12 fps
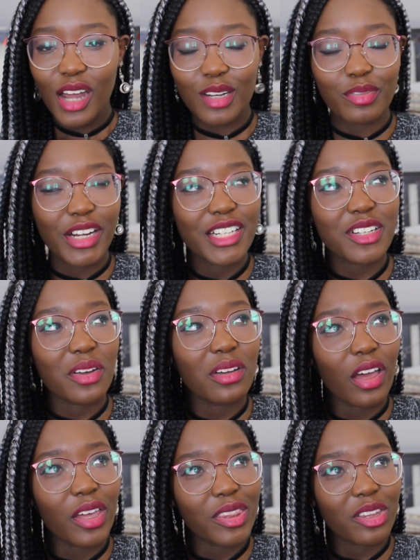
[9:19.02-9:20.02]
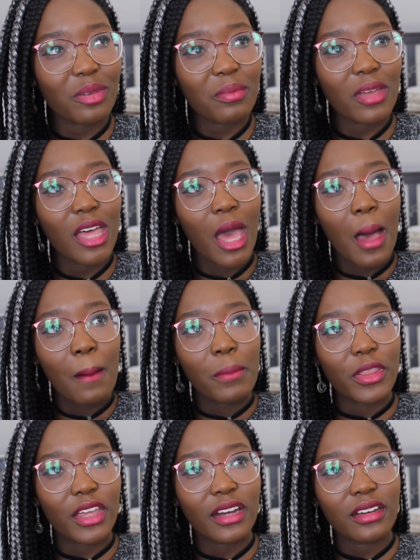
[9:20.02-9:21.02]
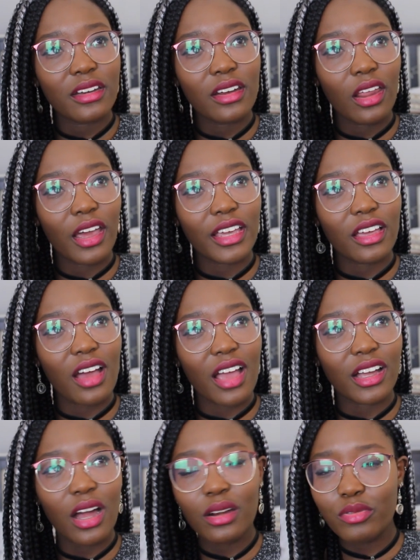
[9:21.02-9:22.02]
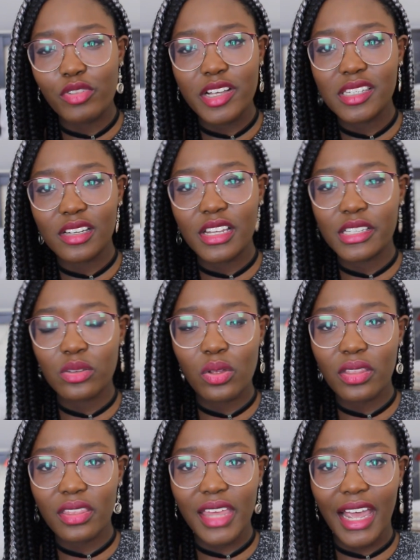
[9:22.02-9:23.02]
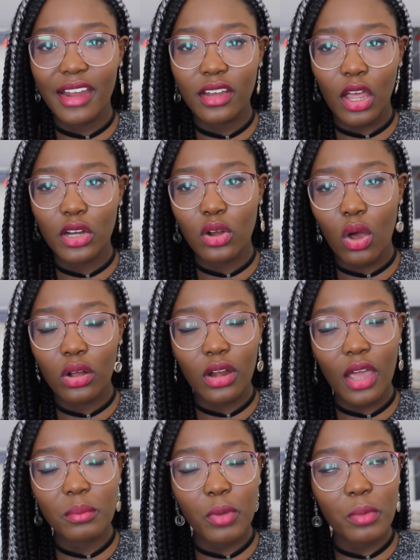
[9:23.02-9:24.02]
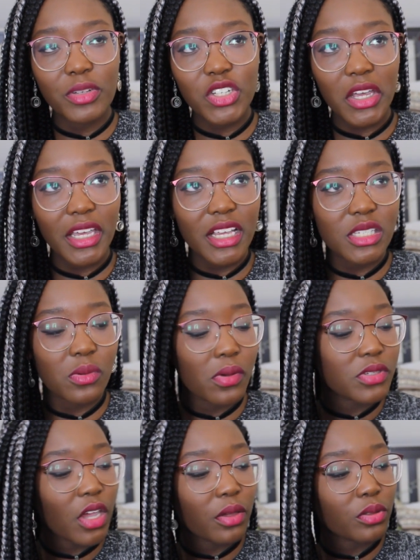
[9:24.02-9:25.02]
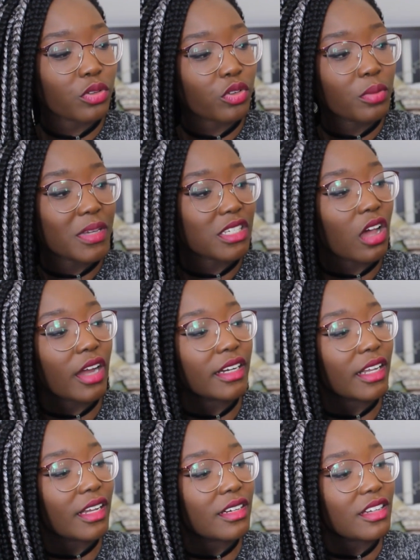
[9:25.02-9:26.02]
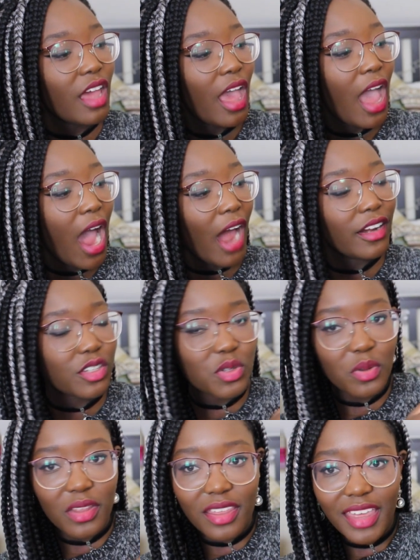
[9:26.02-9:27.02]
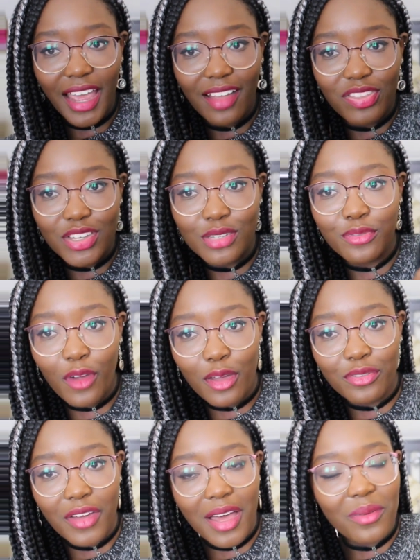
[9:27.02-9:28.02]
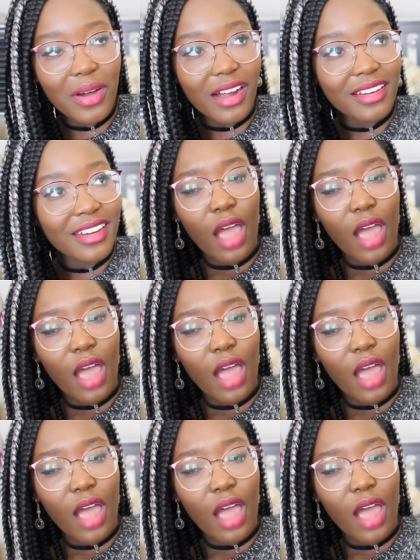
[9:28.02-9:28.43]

and I really don't like them. But then like I kind of recently saw that they had like Longline bomber jackets, so I was going through Missguided and I saw that they had this faux fur one.